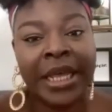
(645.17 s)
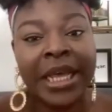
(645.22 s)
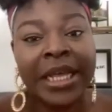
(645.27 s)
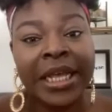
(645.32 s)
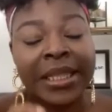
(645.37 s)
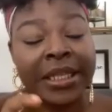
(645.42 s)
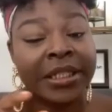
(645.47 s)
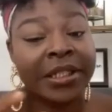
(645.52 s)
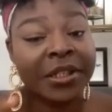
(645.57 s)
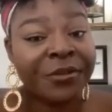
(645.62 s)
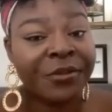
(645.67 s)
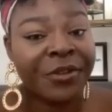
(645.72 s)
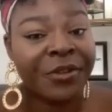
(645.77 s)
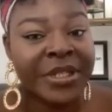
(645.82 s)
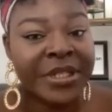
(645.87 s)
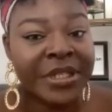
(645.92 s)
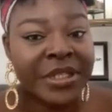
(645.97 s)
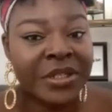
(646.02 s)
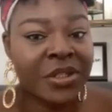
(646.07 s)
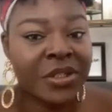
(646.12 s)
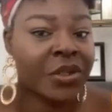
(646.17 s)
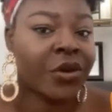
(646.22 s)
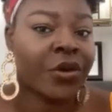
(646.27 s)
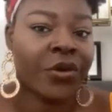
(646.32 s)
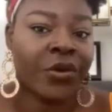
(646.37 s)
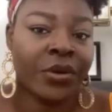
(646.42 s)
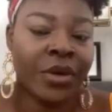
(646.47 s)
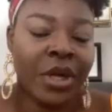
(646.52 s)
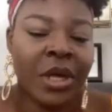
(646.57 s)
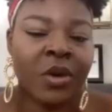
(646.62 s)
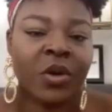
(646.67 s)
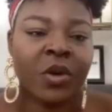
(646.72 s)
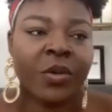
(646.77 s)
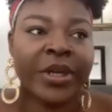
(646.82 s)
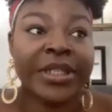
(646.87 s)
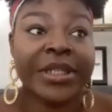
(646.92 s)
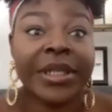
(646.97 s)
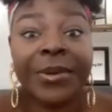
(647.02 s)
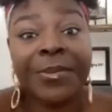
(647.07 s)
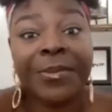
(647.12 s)
the difference in tone. I'll
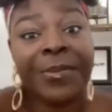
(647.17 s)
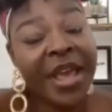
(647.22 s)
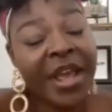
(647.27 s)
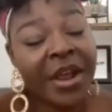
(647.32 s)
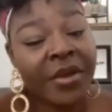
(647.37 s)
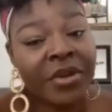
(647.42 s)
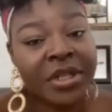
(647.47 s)
always compare